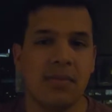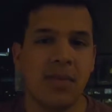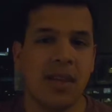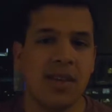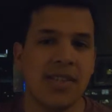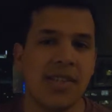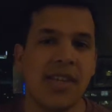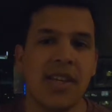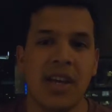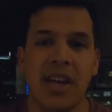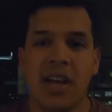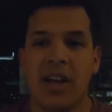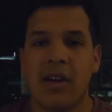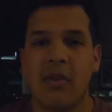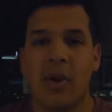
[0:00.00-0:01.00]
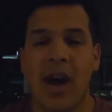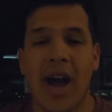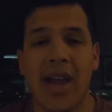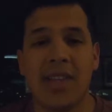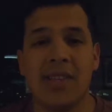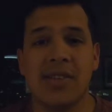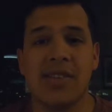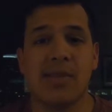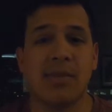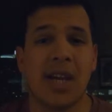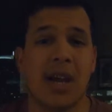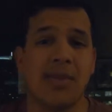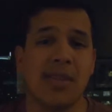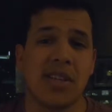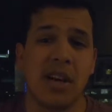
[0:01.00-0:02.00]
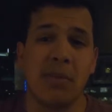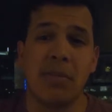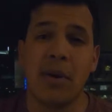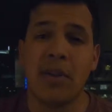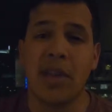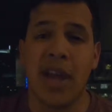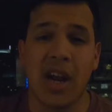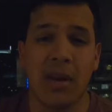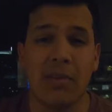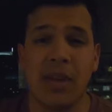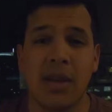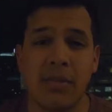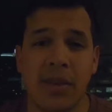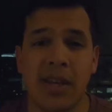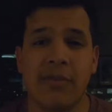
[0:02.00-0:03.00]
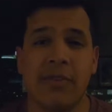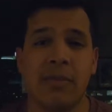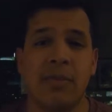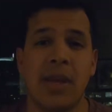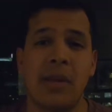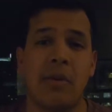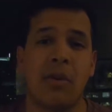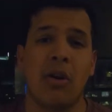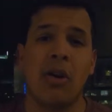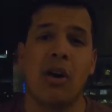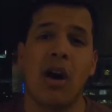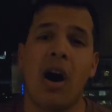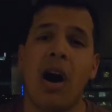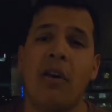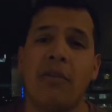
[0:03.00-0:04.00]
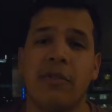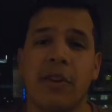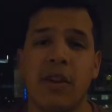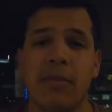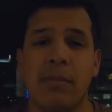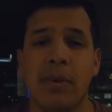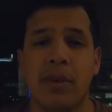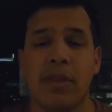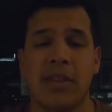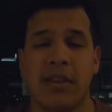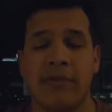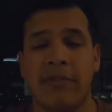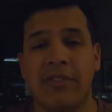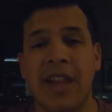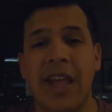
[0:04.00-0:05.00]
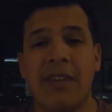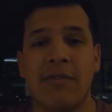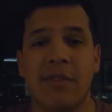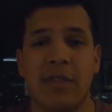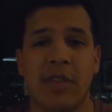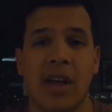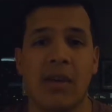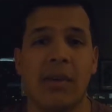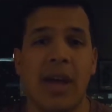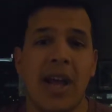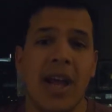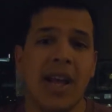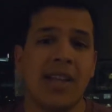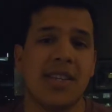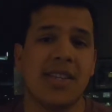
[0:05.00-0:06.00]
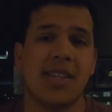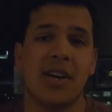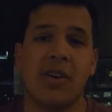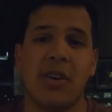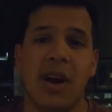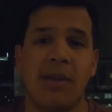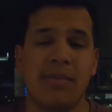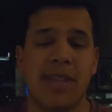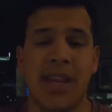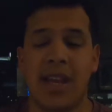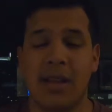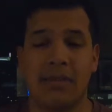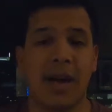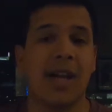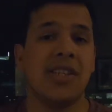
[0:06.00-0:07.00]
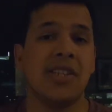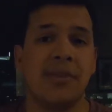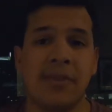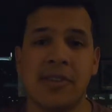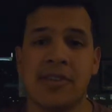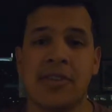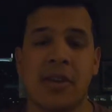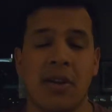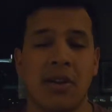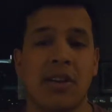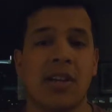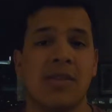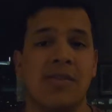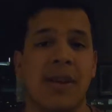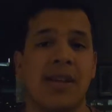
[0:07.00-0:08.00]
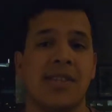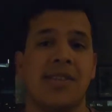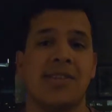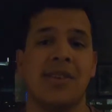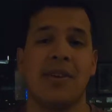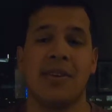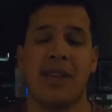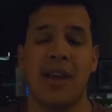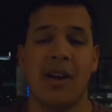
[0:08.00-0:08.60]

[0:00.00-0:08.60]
see, what I do sometimes is I'll book the Airbnb for people, or I'll offer to book the flight for them. And so I'm taking my $200 expense and turning that